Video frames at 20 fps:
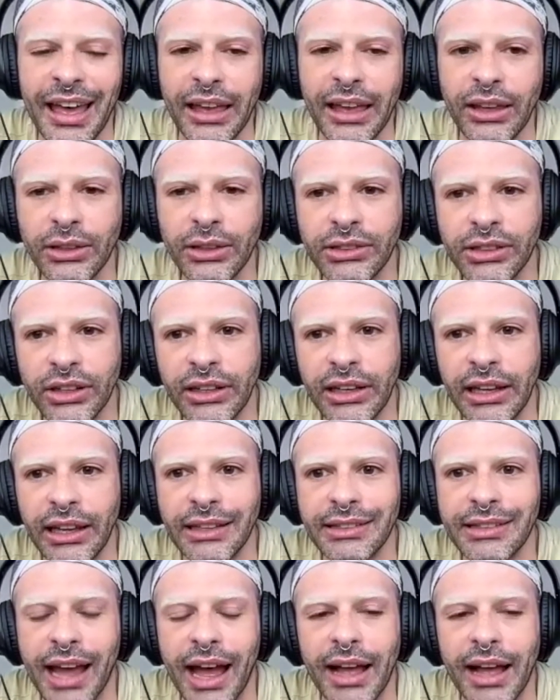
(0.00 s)
you don't
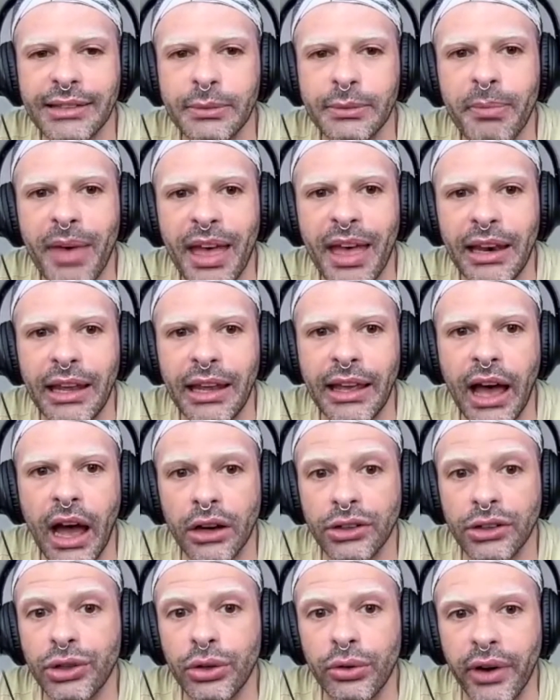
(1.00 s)
need as many
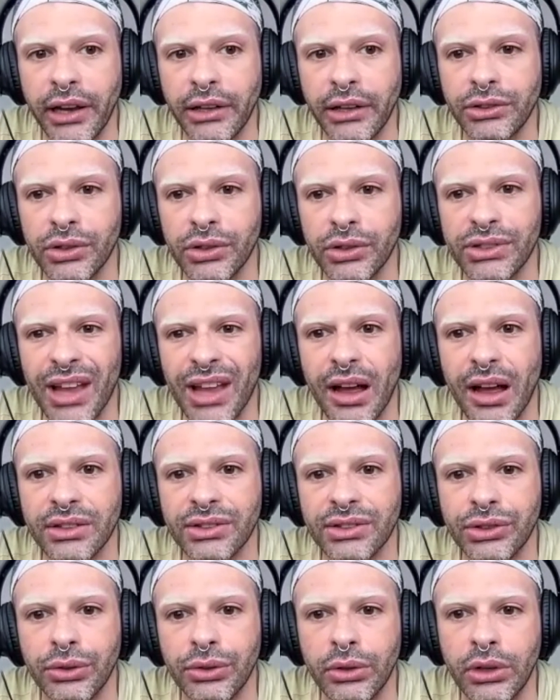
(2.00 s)
art curators
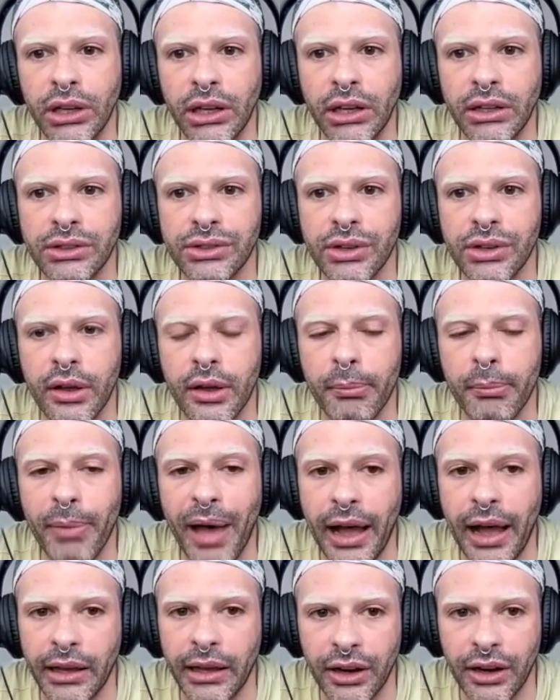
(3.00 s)
as you need
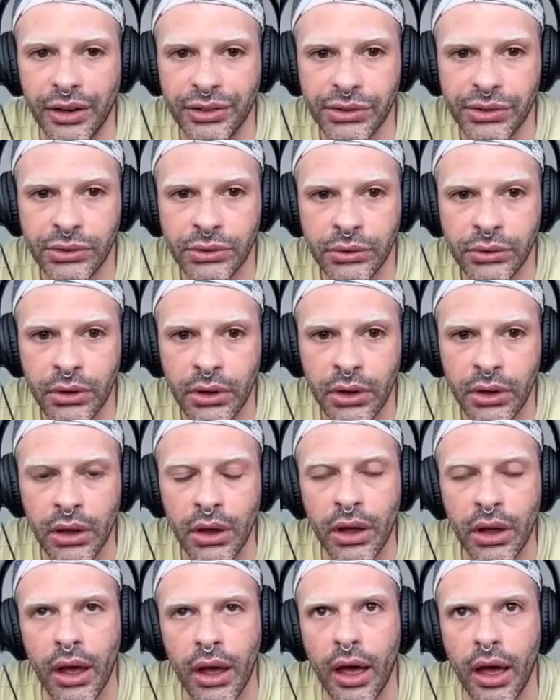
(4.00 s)
bankers.
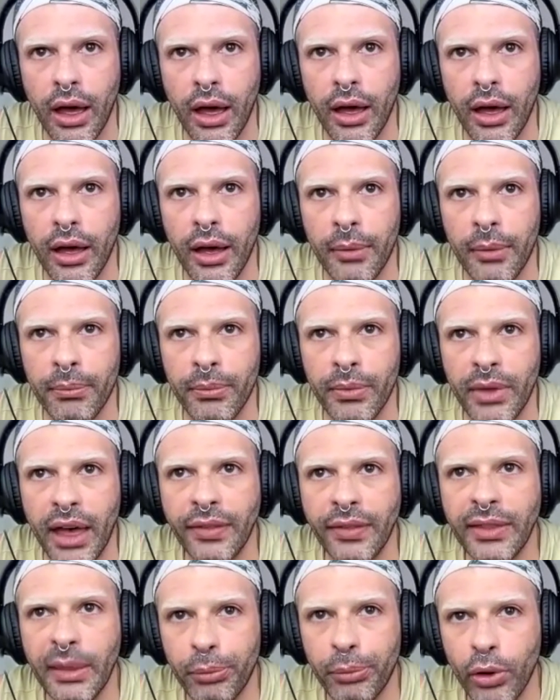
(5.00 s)
And
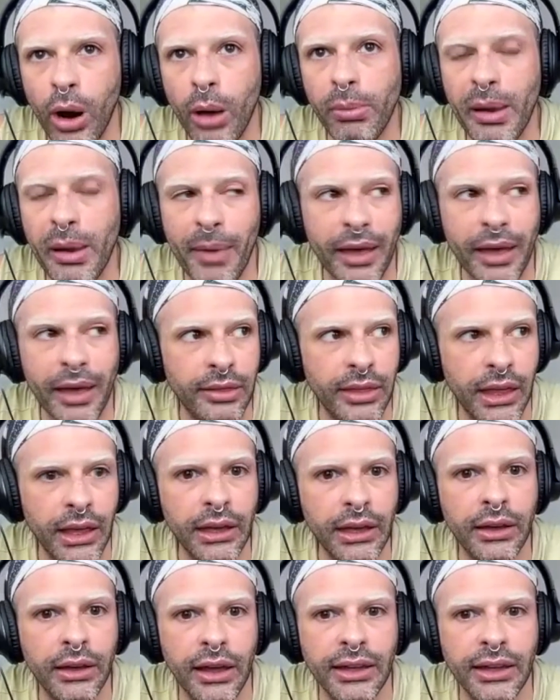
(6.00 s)
the problem, I
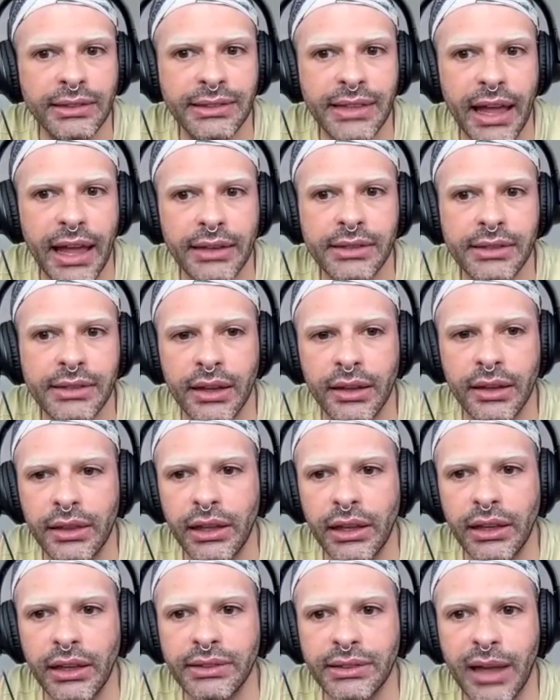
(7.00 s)
think, is that
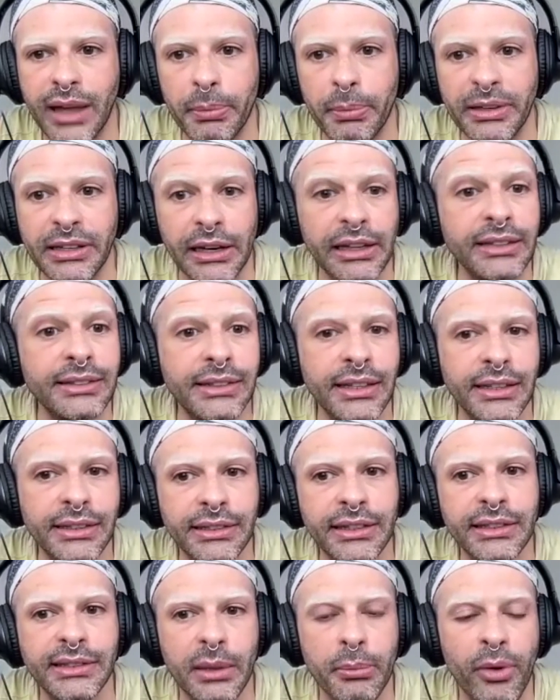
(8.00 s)
this capitalistic
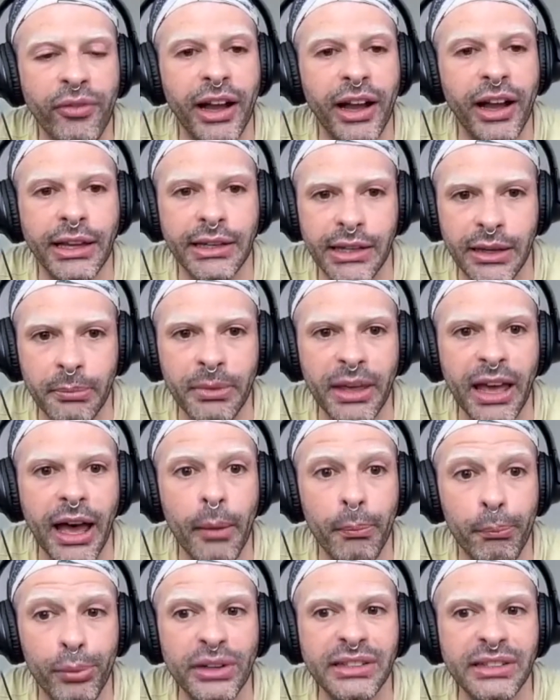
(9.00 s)
system of
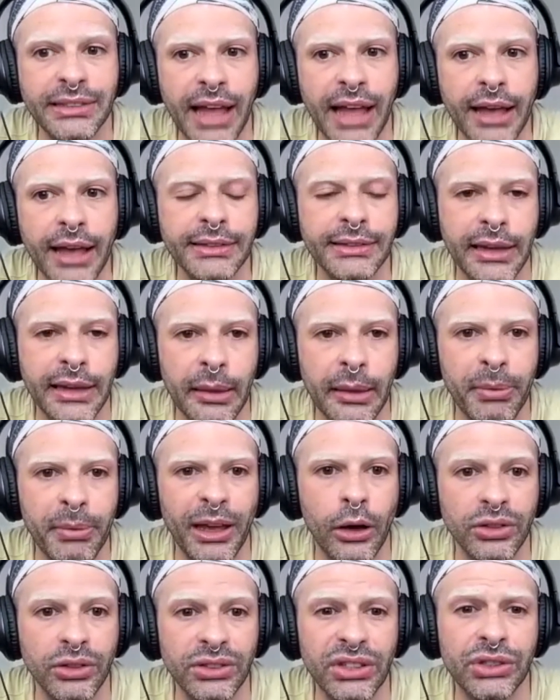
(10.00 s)
academia, precisely
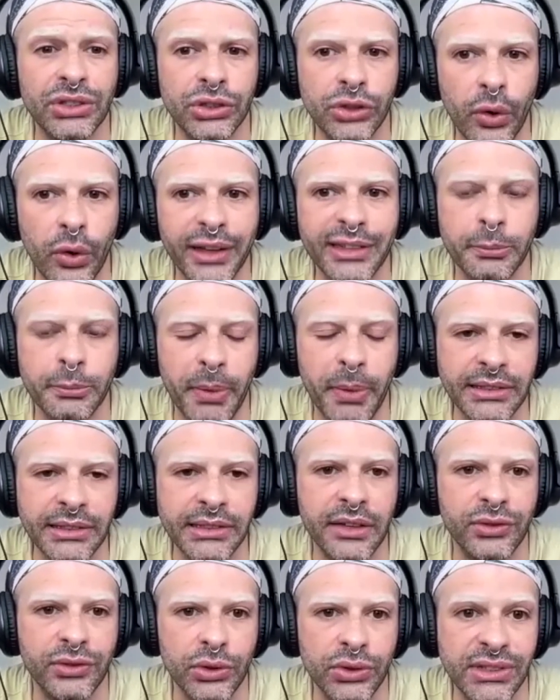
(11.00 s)
because it's so
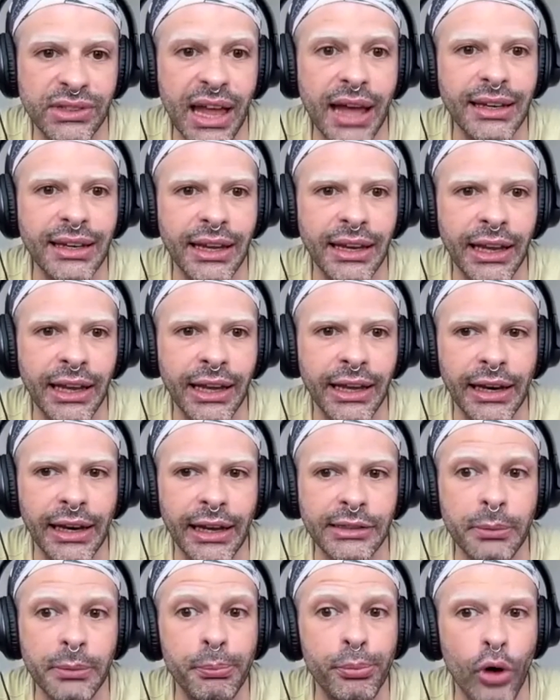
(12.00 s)
expensive to study in
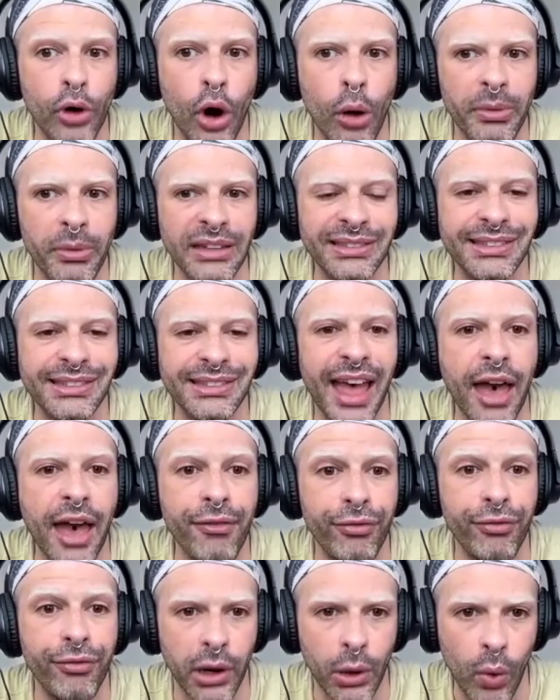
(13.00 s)
England, promised
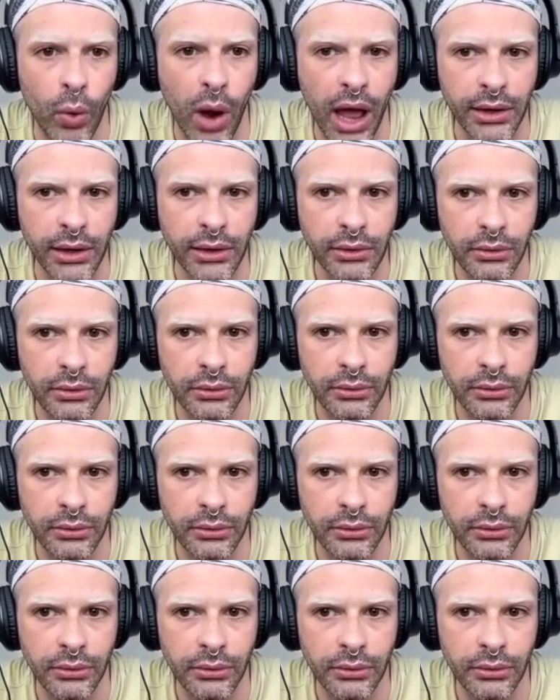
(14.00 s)
everyone